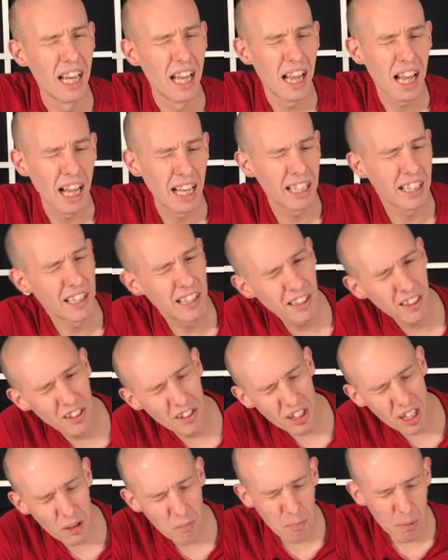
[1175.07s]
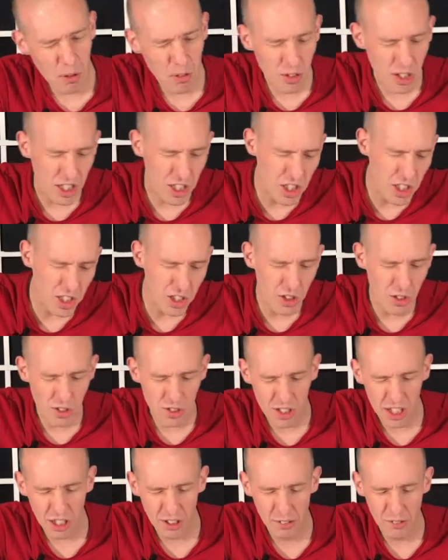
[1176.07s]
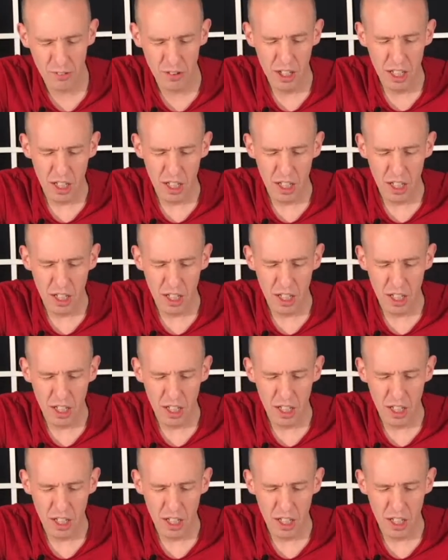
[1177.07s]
and look and position yourself